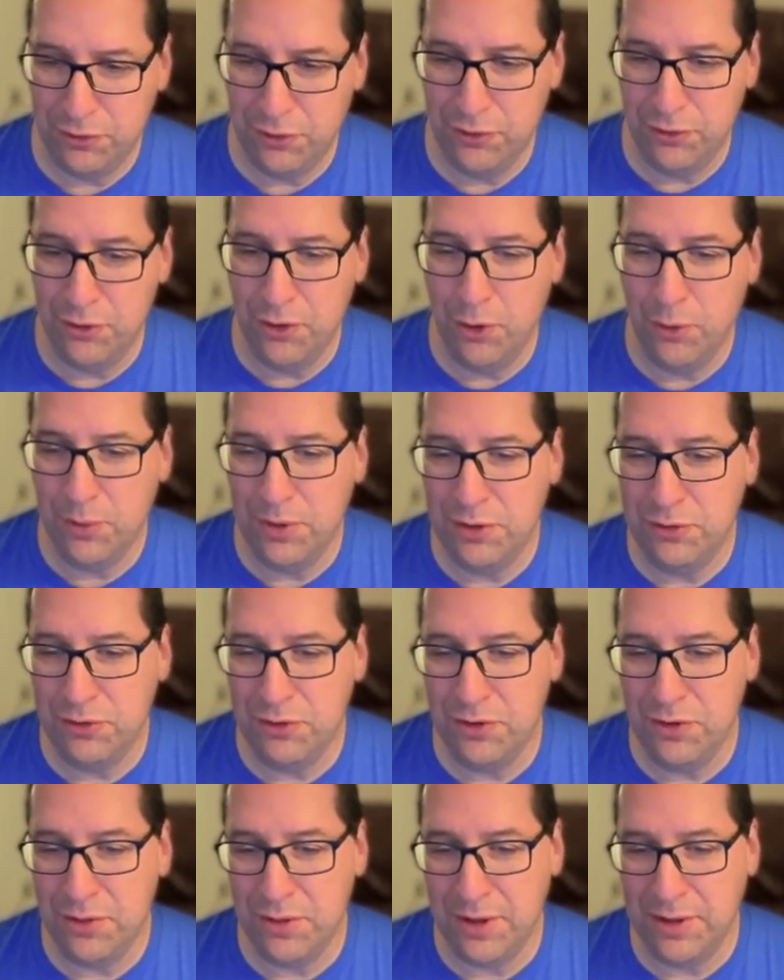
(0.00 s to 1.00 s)
There's no reason
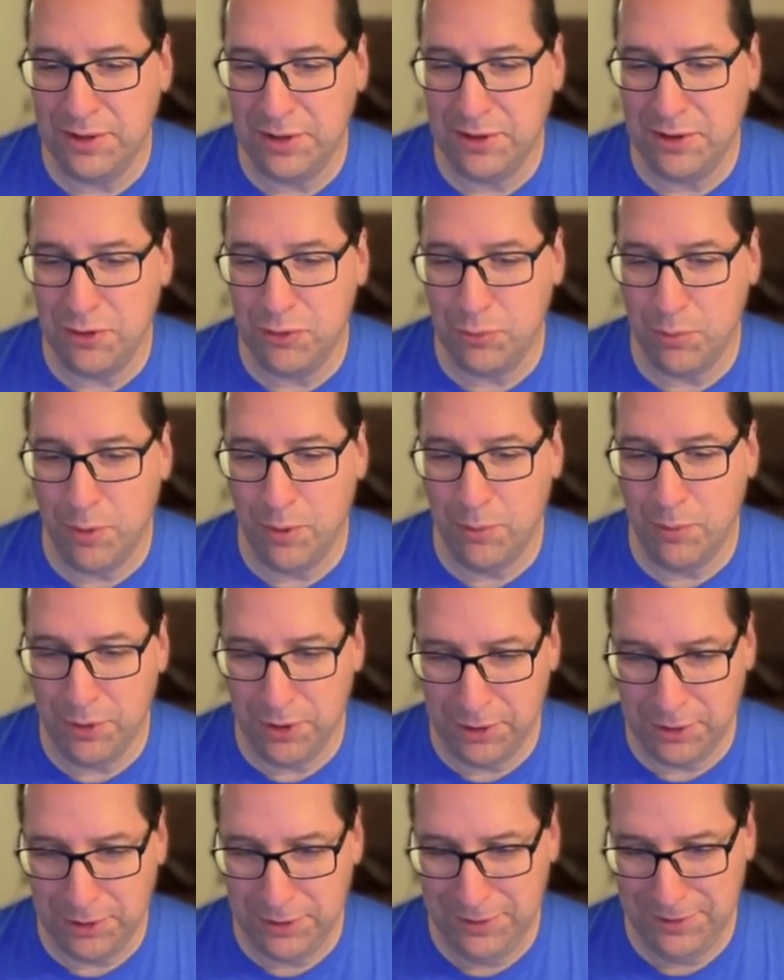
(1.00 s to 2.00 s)
to think that this won't
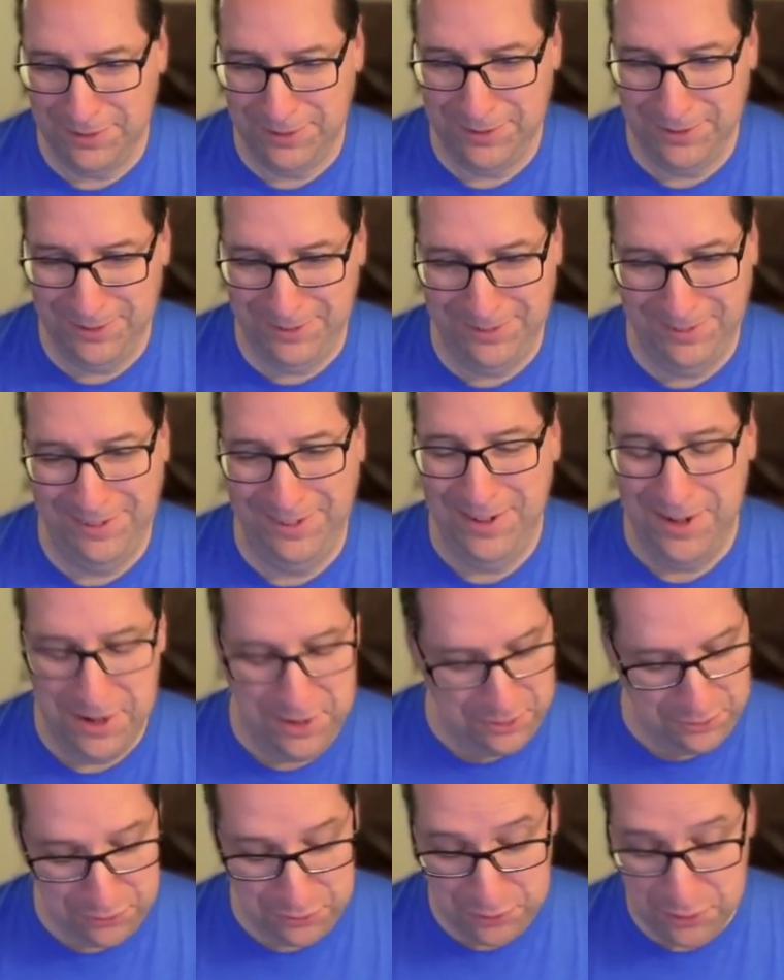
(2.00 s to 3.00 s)
work.
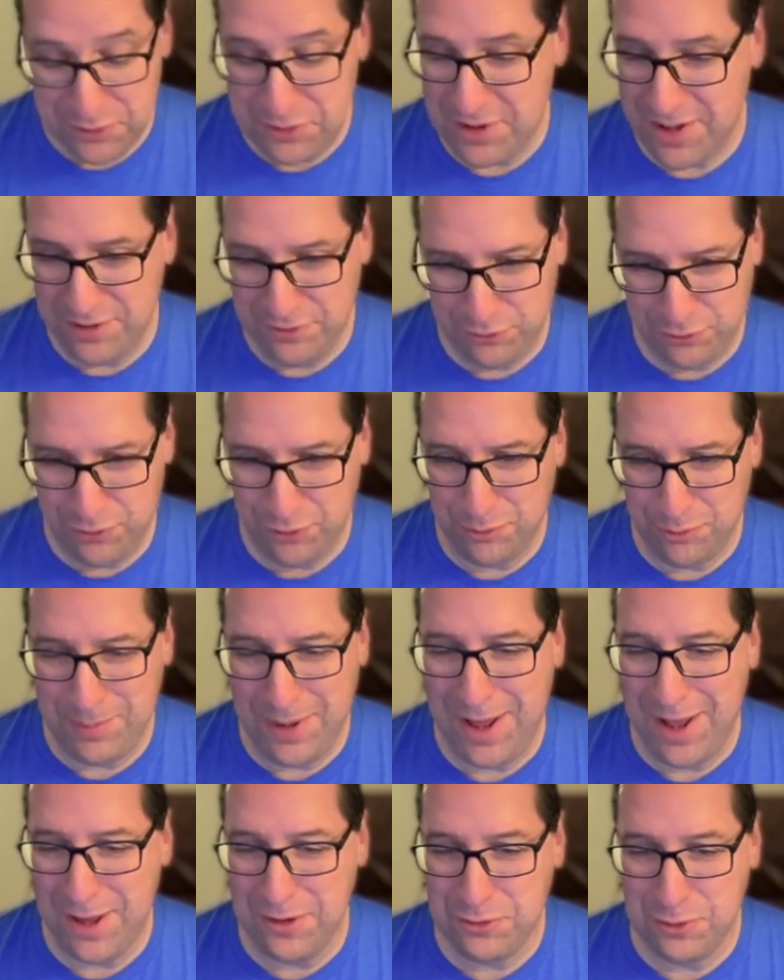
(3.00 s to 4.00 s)
The test just
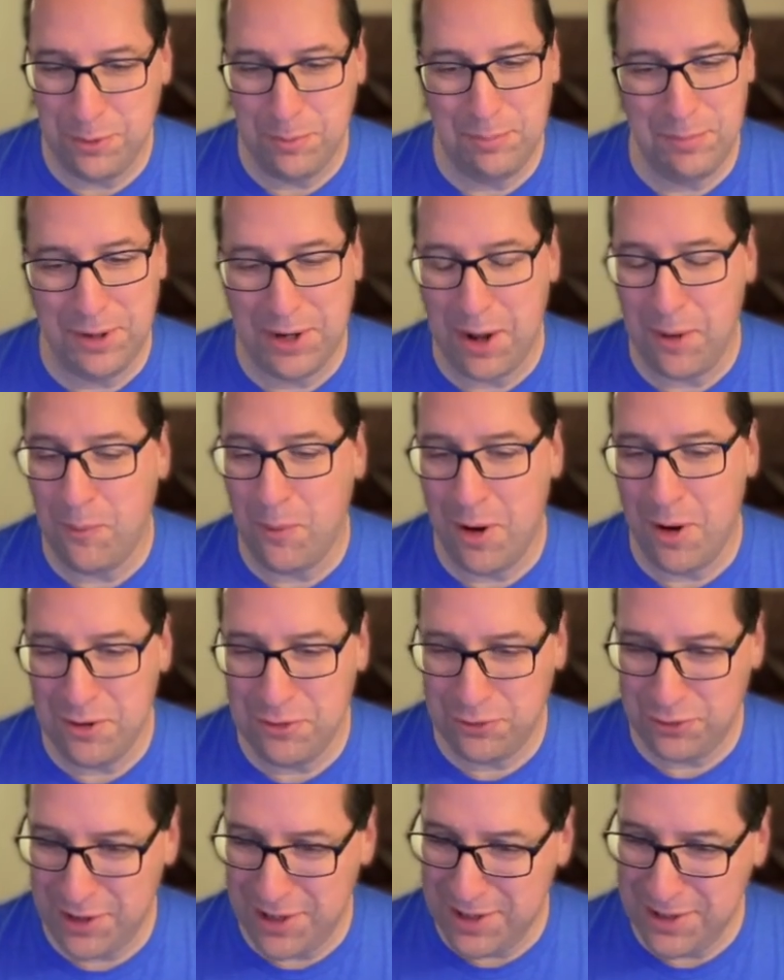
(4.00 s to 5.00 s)
passed, but I want to
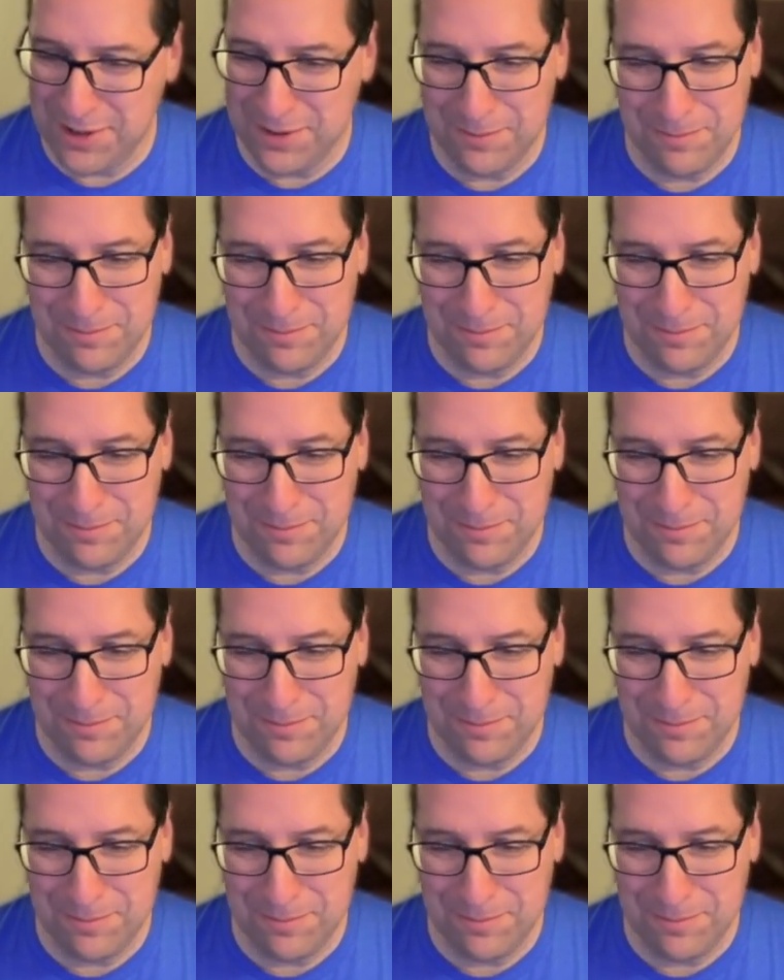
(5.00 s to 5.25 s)
see it.